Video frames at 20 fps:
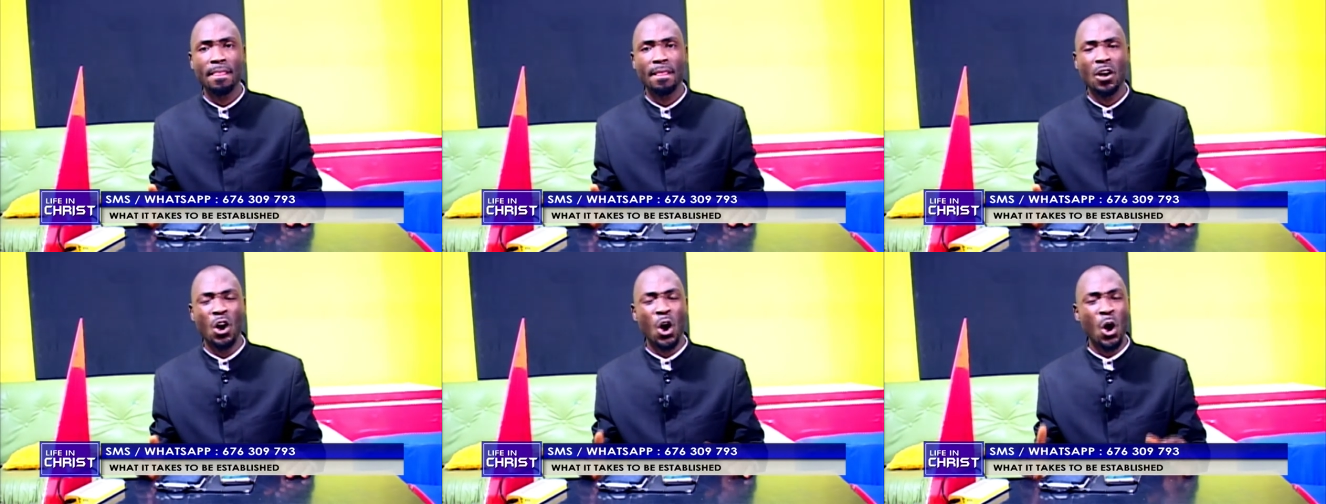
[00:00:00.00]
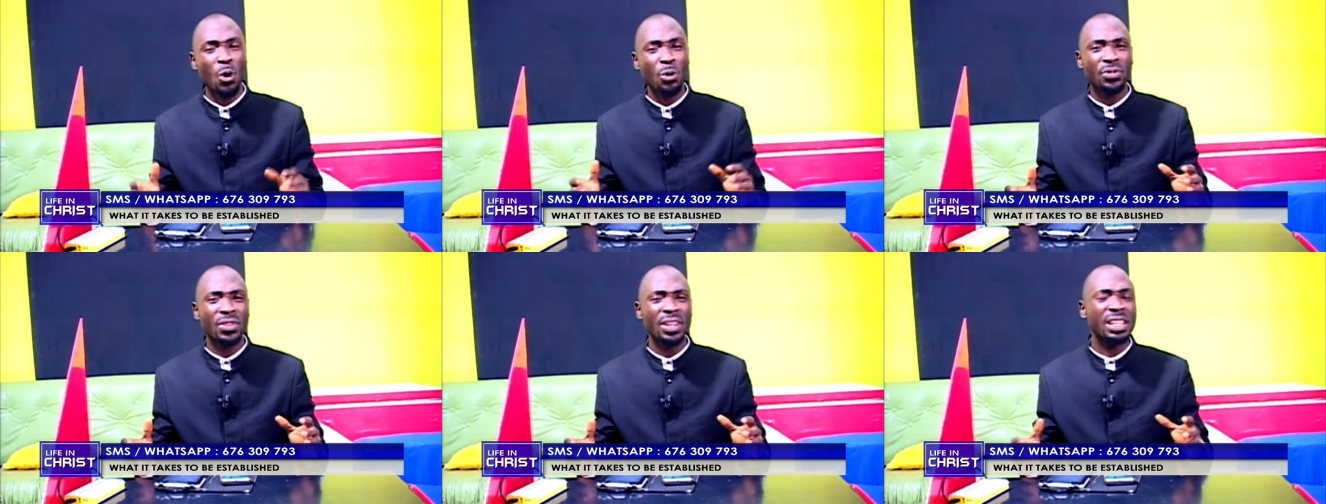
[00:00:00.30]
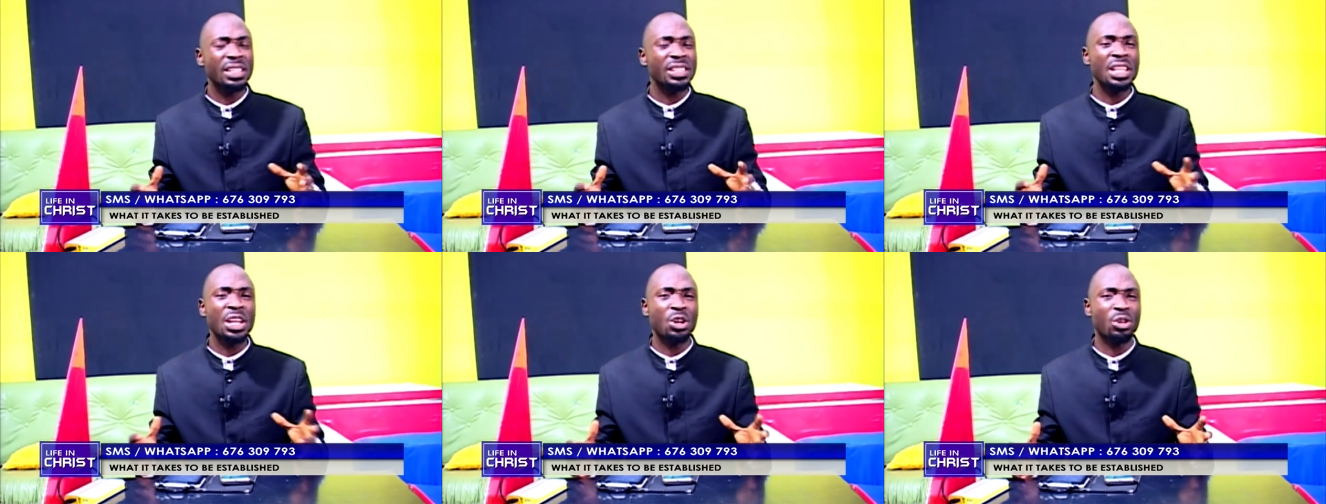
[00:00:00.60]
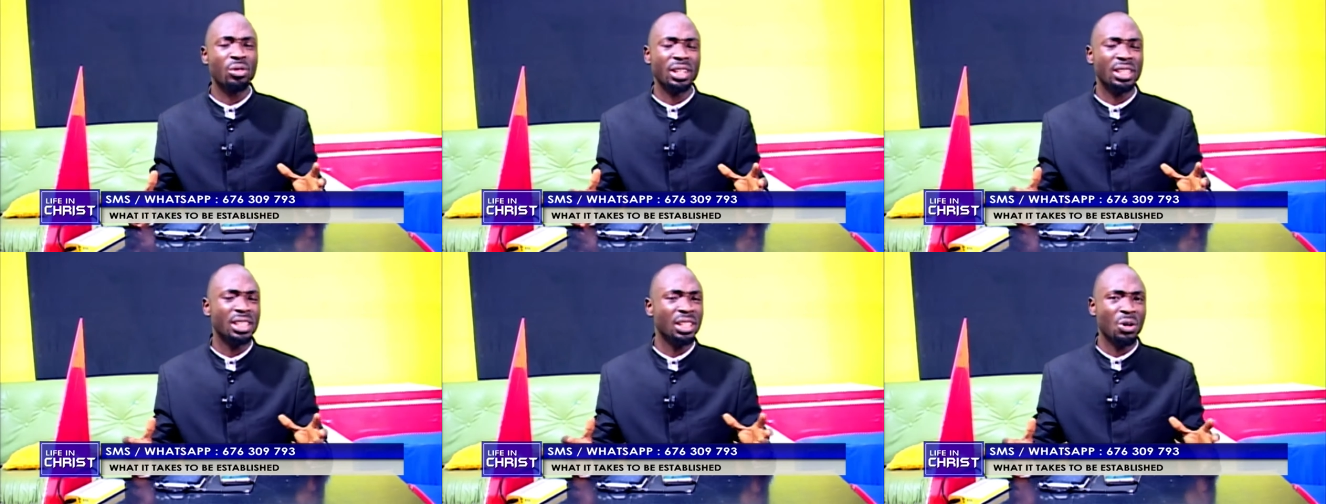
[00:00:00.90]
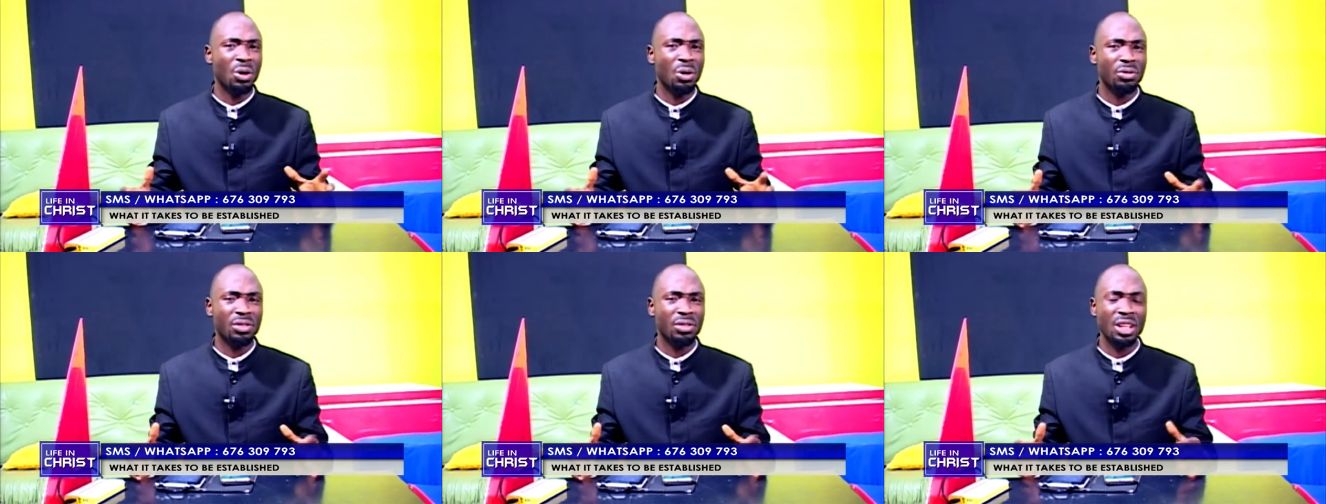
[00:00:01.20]
All things. He created
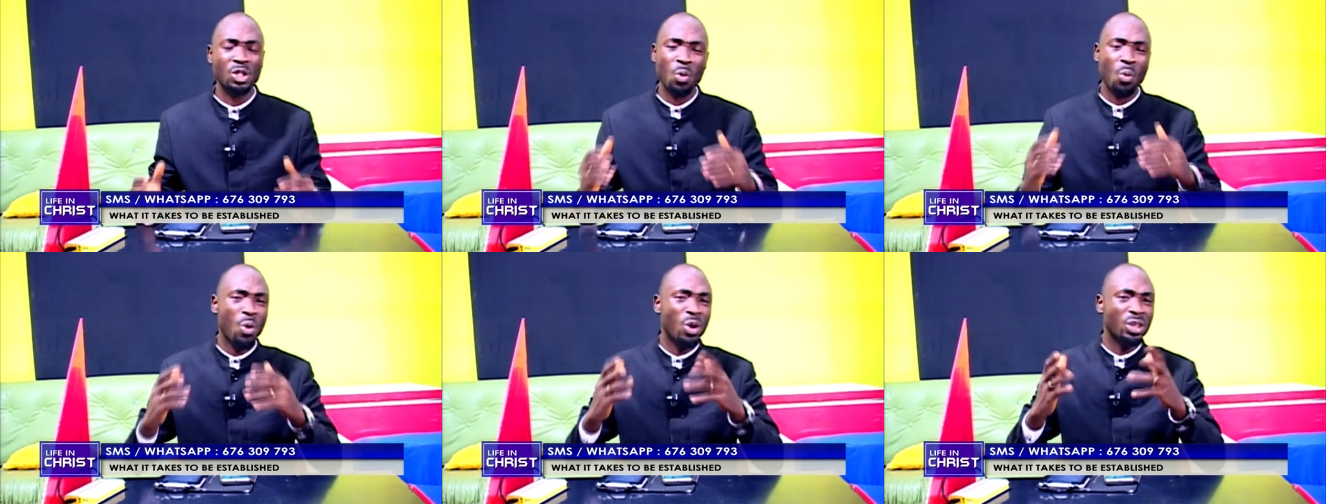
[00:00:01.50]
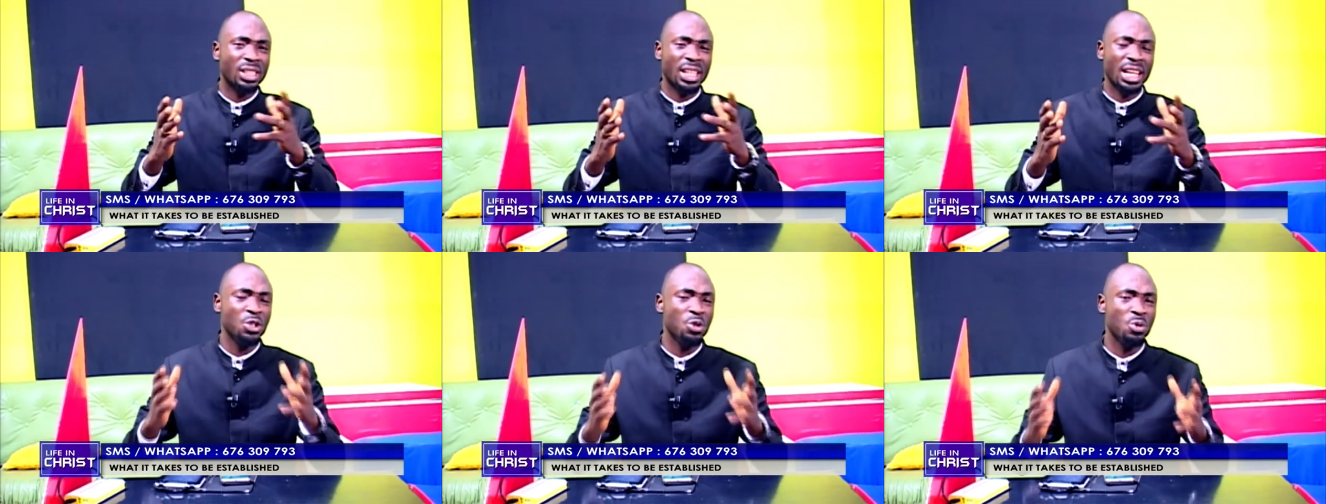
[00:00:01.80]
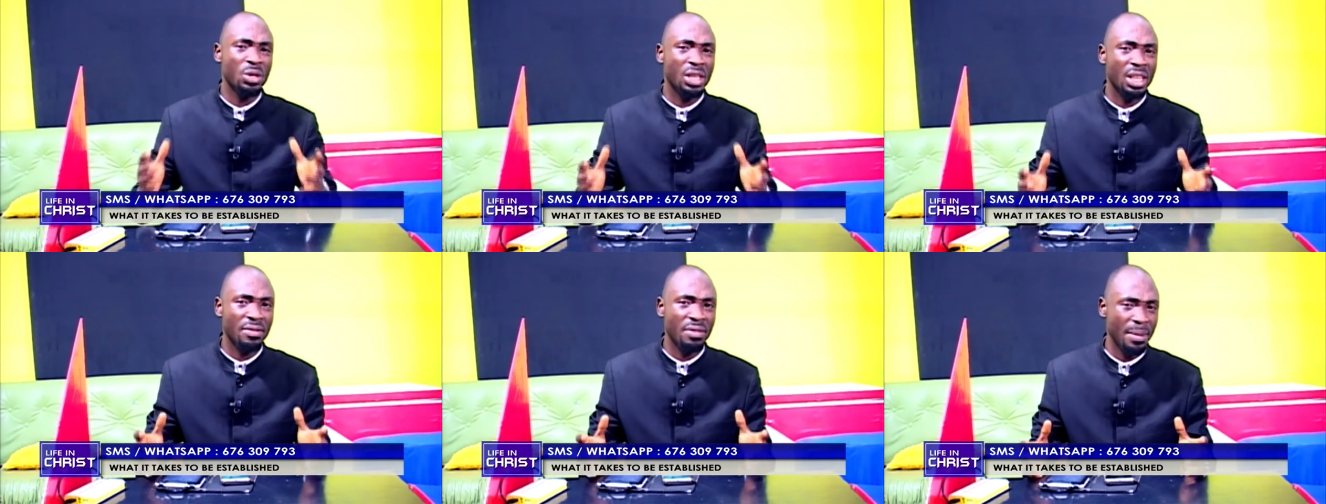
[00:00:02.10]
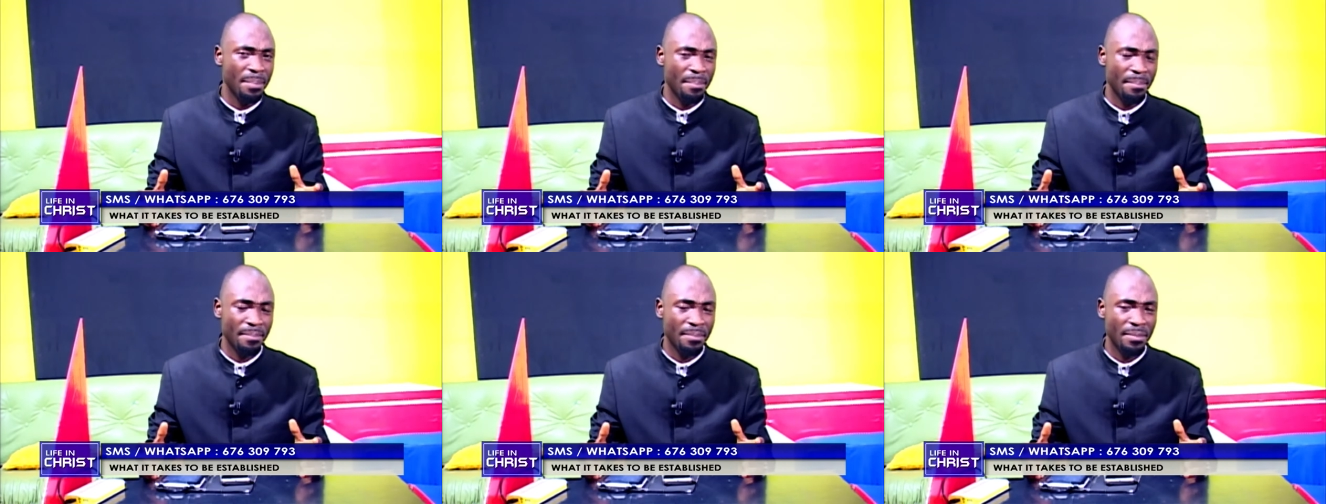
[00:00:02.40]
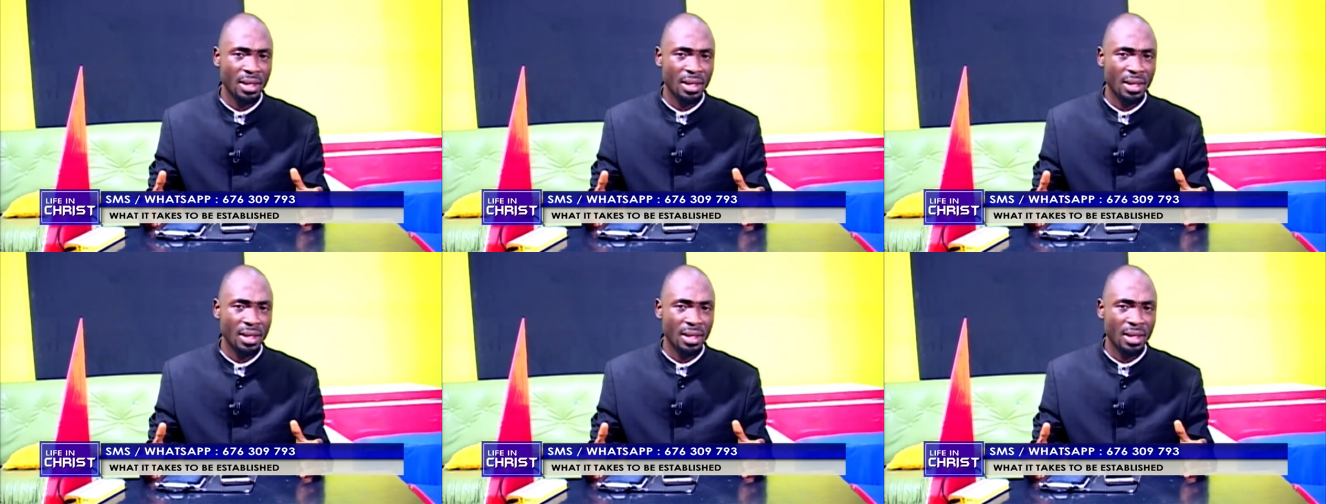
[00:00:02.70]
all things. So what can you give him?